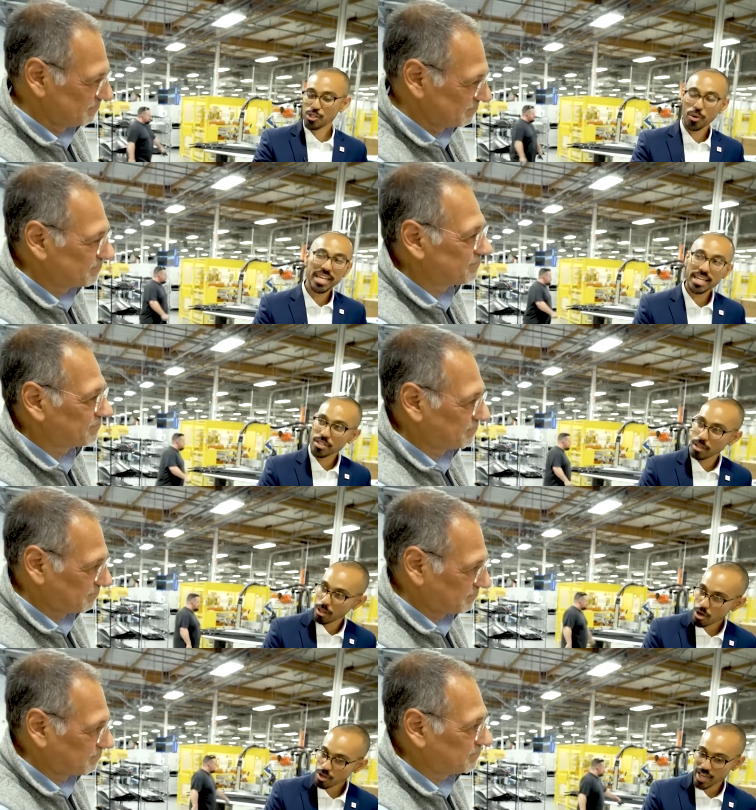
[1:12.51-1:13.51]
Speaker 1: So it needed to
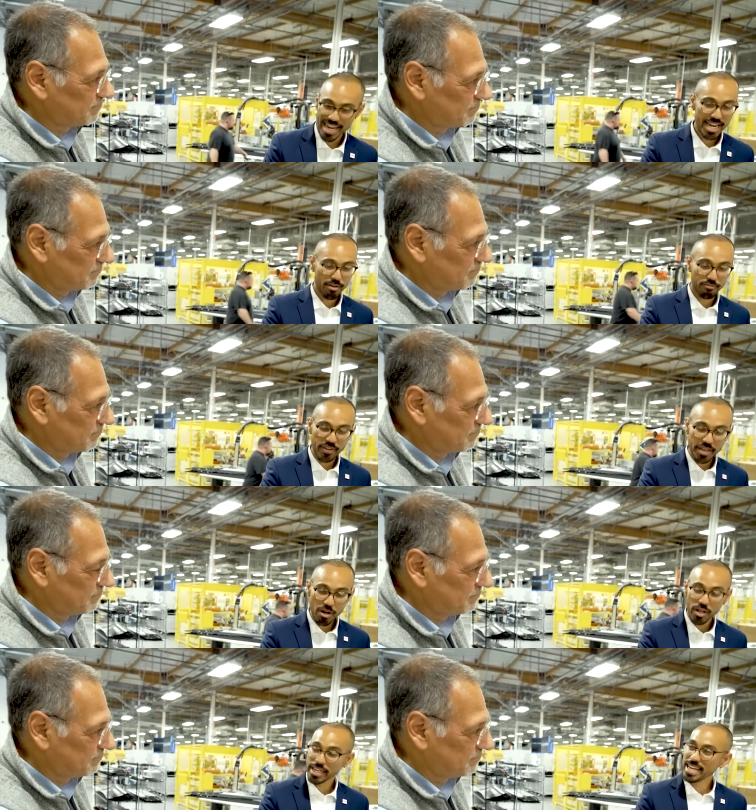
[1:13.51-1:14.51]
look, it needed to feel, it